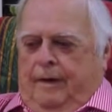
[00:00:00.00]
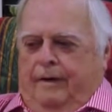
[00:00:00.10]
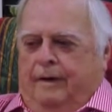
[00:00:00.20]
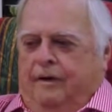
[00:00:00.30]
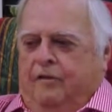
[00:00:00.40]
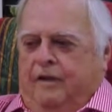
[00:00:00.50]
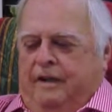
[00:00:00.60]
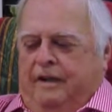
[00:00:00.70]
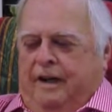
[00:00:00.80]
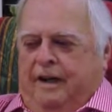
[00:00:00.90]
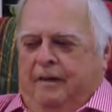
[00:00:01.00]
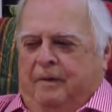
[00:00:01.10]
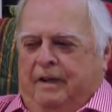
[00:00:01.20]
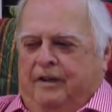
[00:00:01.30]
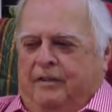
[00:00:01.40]
Then greed got him
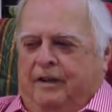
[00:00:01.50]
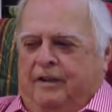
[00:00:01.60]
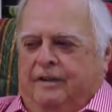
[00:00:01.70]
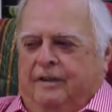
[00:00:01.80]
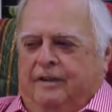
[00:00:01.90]
and he said,